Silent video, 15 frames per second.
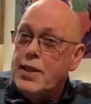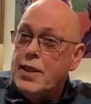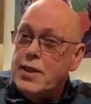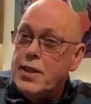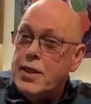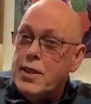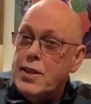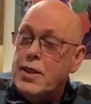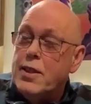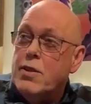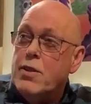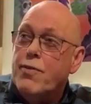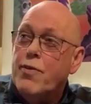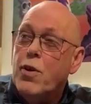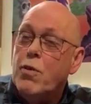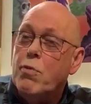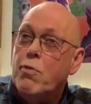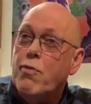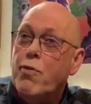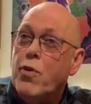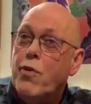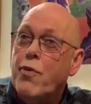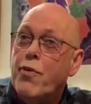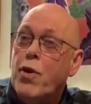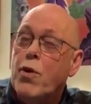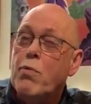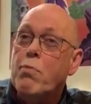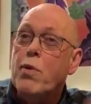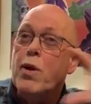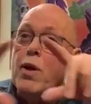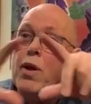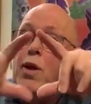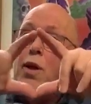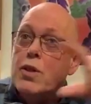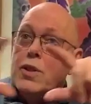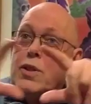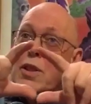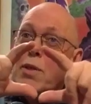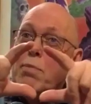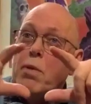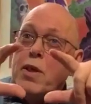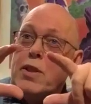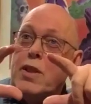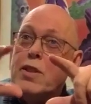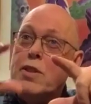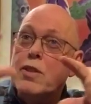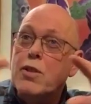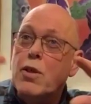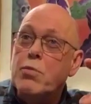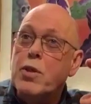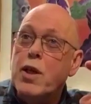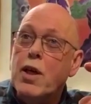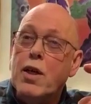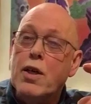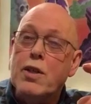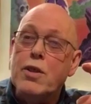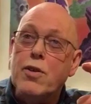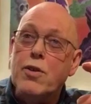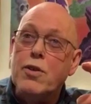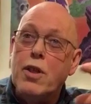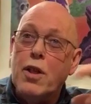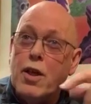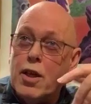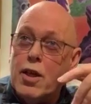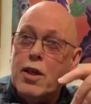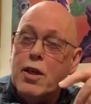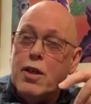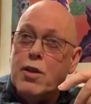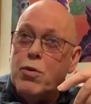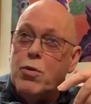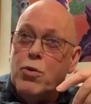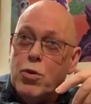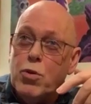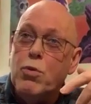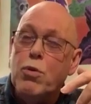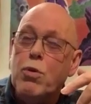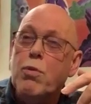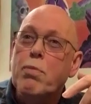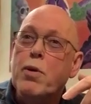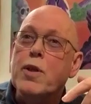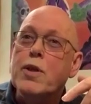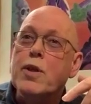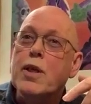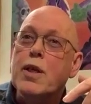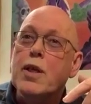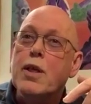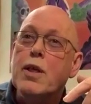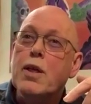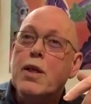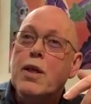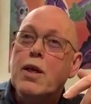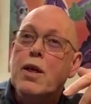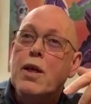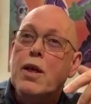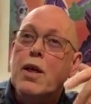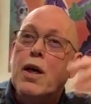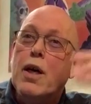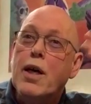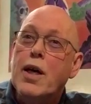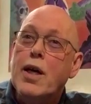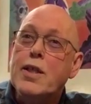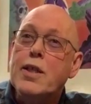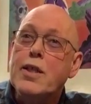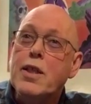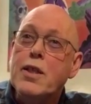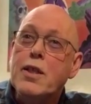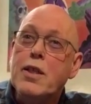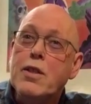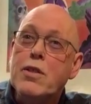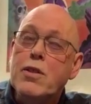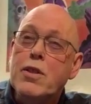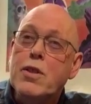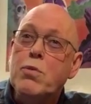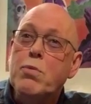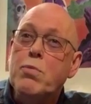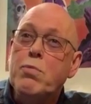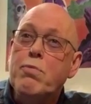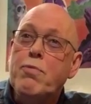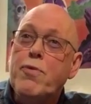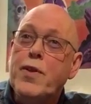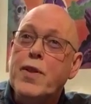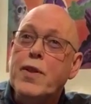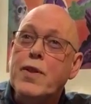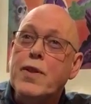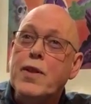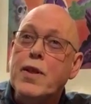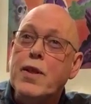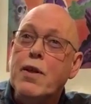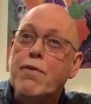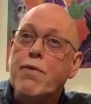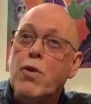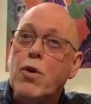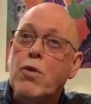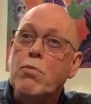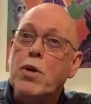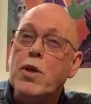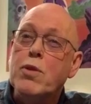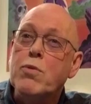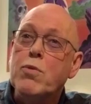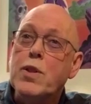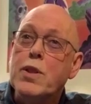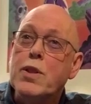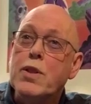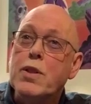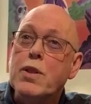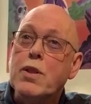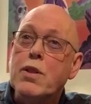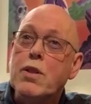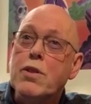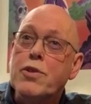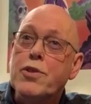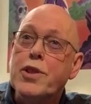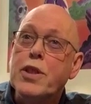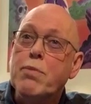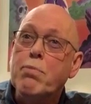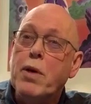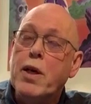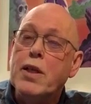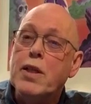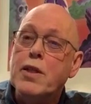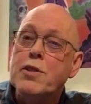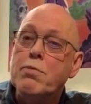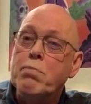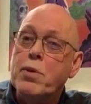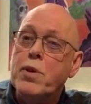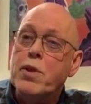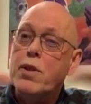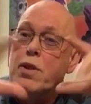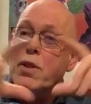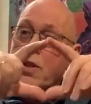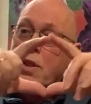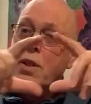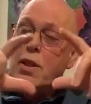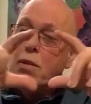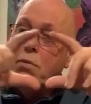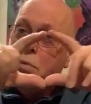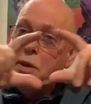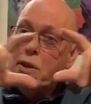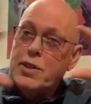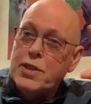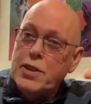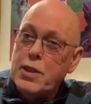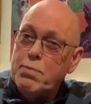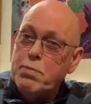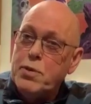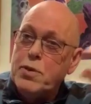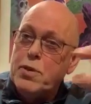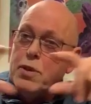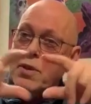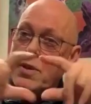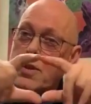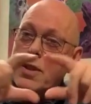edited in from for, from uh, strip. I did something I don't like to do, but uh, I edited it to fit the format with uh, three panels per per strips,